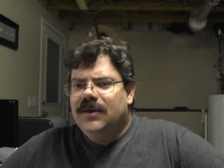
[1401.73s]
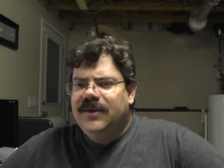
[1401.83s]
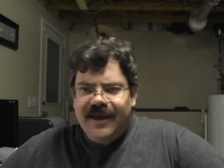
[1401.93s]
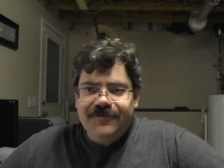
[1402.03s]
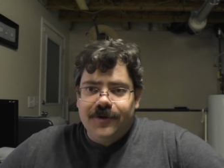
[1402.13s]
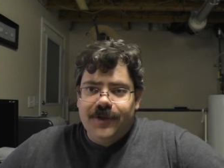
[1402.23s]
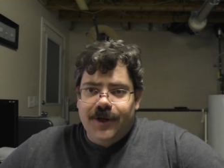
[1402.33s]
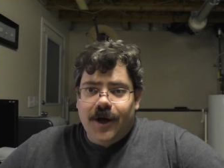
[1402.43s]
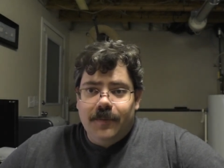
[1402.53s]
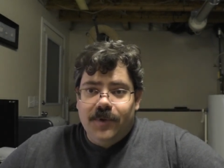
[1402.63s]
definitely
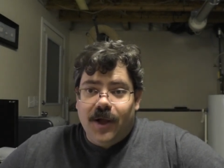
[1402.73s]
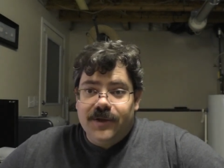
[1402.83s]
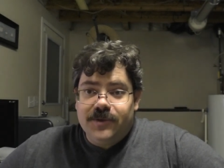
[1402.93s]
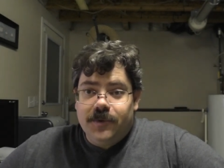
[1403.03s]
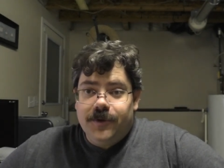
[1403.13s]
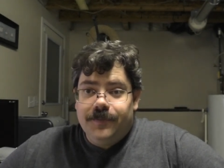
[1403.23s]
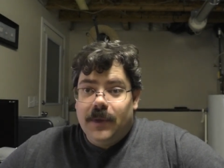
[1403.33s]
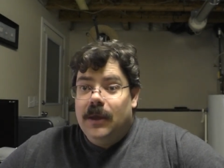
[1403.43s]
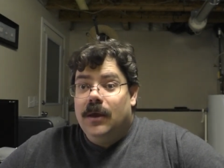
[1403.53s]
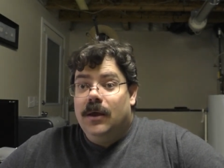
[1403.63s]
not plausible.
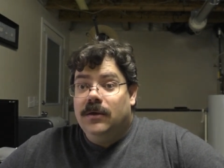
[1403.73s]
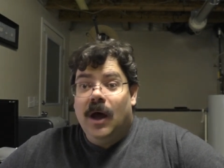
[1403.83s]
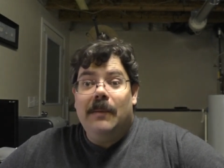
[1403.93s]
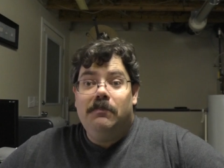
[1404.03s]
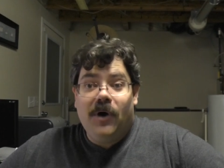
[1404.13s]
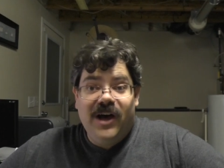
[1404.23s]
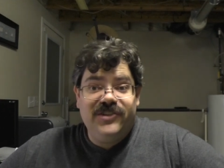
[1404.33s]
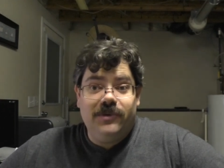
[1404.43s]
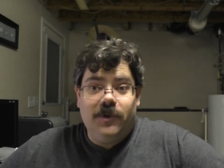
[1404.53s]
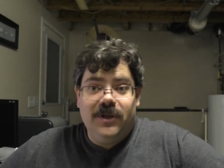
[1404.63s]
Not
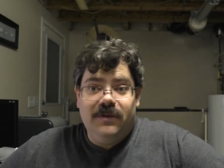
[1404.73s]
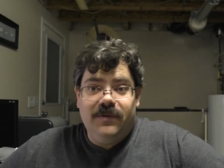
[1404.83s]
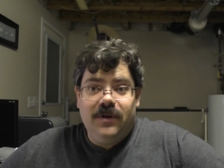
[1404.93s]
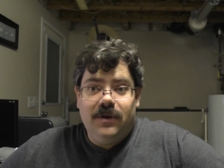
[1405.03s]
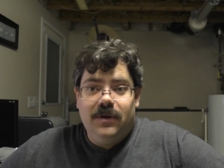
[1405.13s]
possible, even.